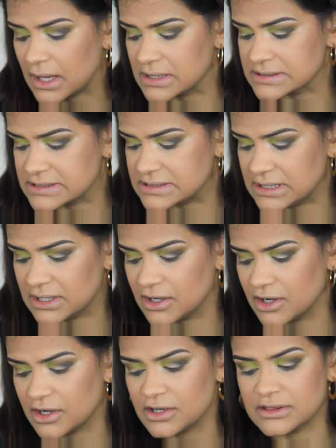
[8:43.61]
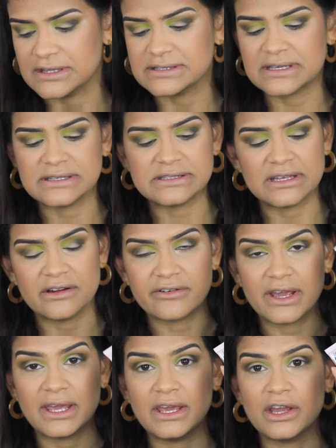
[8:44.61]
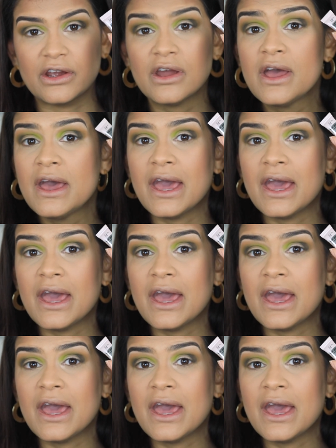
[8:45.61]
concealer, this concealer right here,